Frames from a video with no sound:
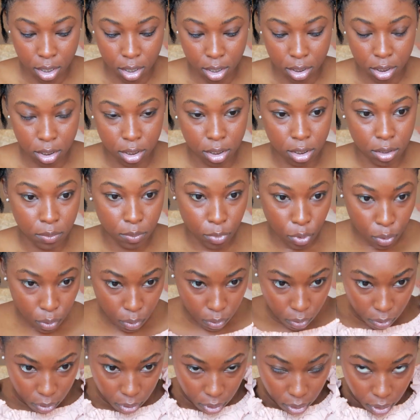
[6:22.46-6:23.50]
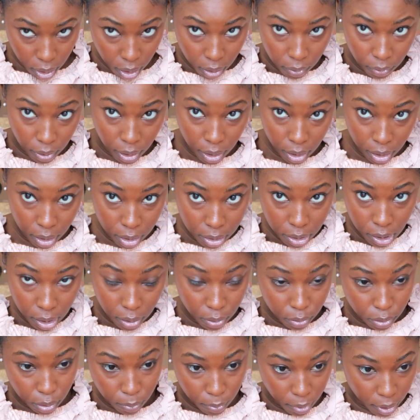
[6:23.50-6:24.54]
smooth and I don't get any
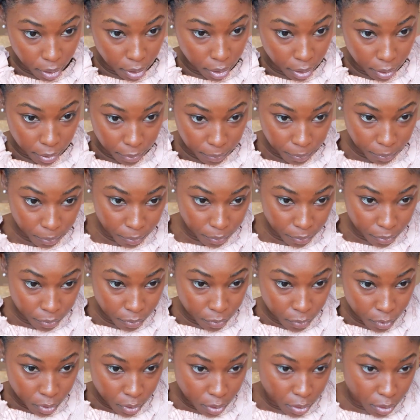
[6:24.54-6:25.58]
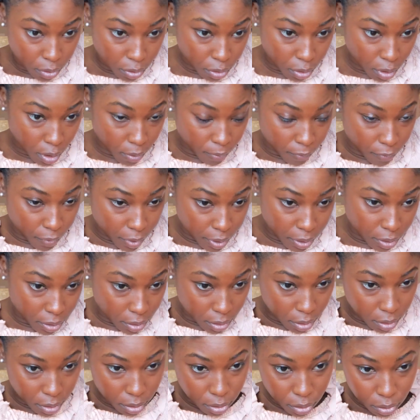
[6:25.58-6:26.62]
tangles on my hair. So I'm first
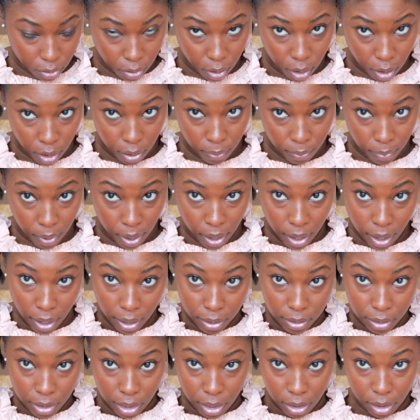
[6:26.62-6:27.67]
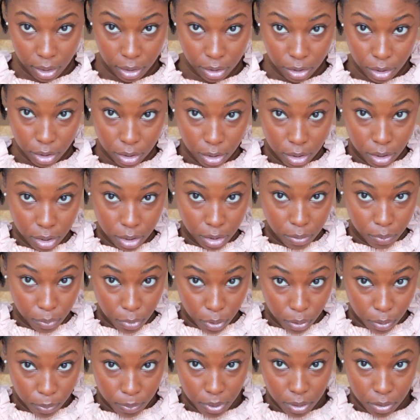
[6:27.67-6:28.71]
going to start by taking just this
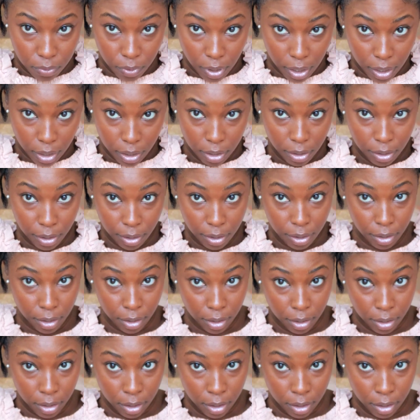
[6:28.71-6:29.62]
middle piece right here